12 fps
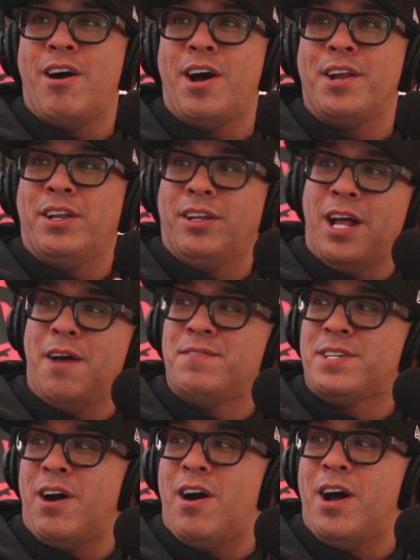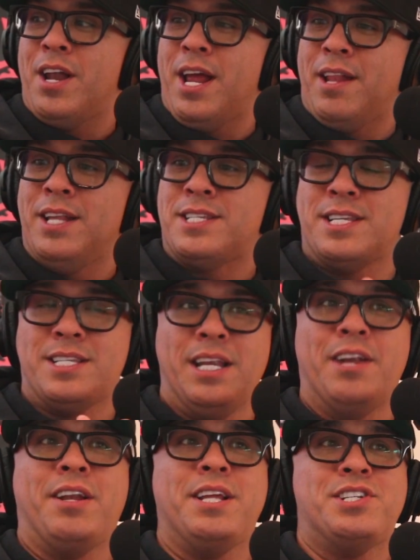gone, Love's gone, and this is
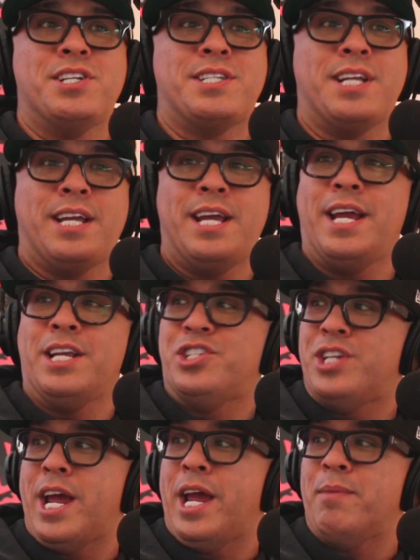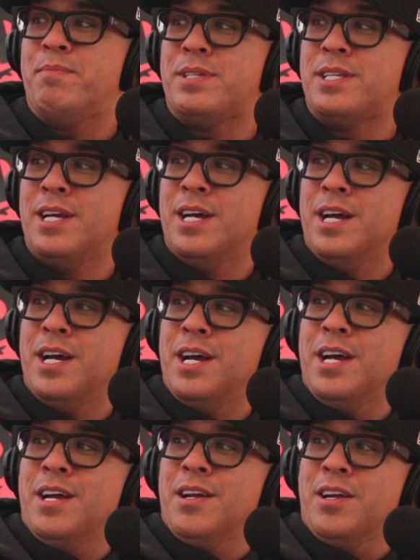literally just a King James
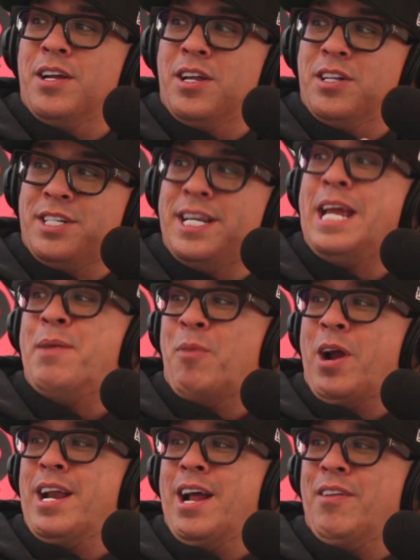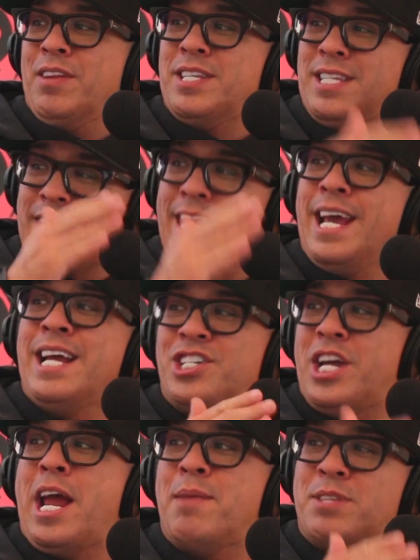team right now. This is King
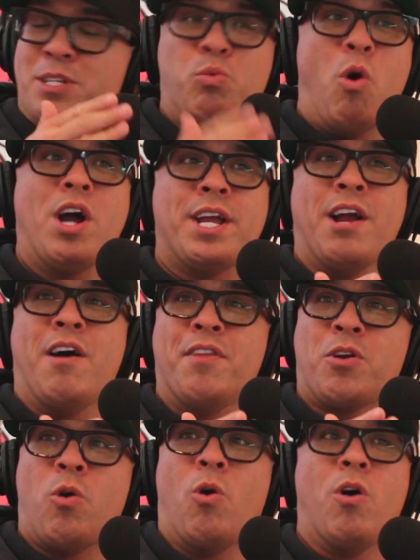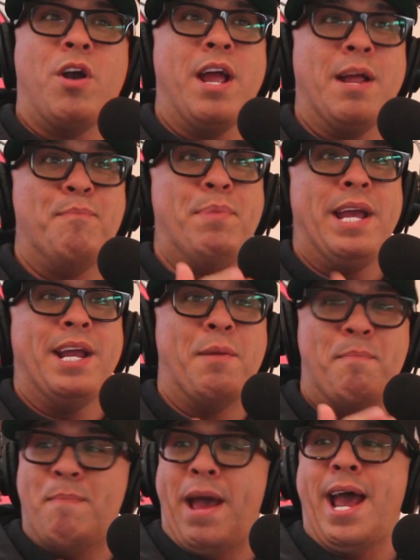James is walking on the court and being a
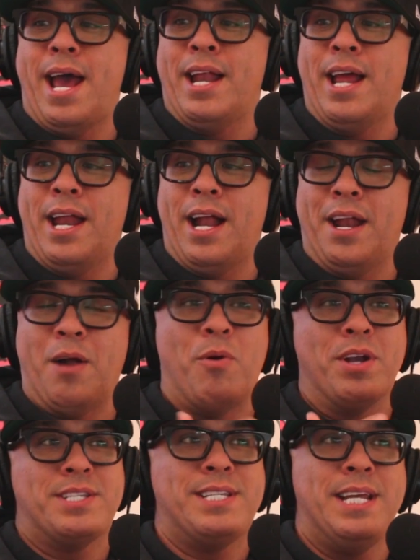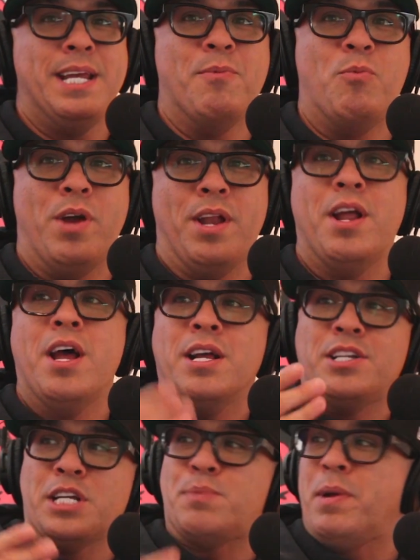man, and I want to see him win
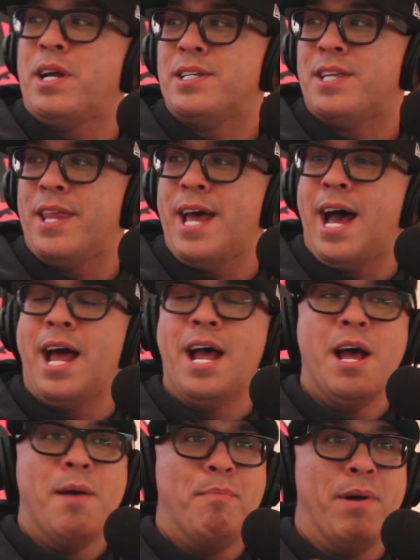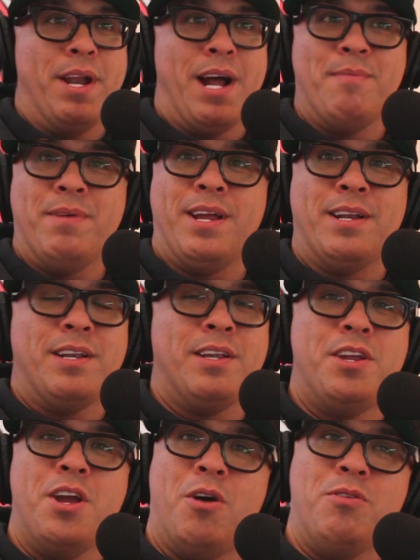just because of that. But I mean,
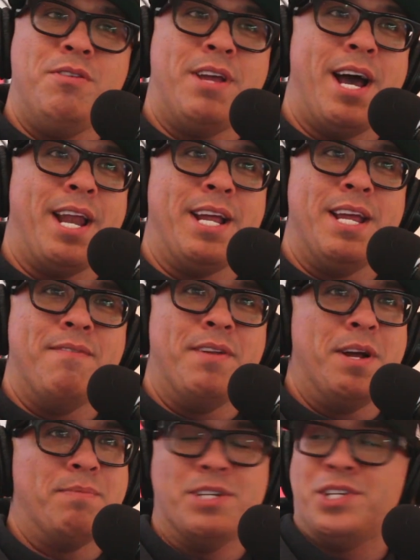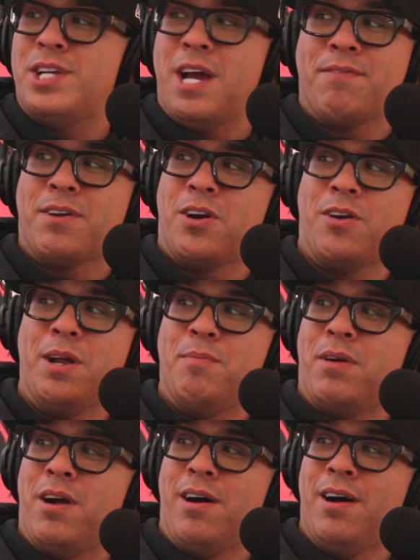you got to give it up to Chef Curry,
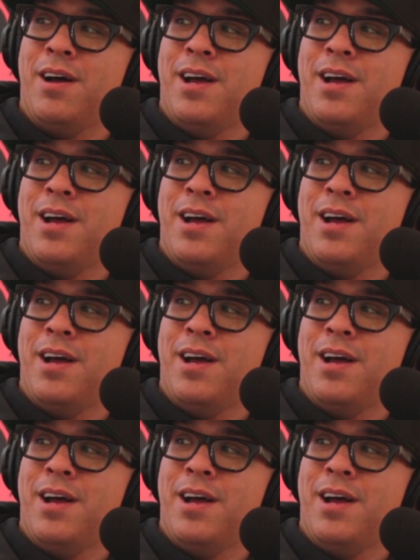bro.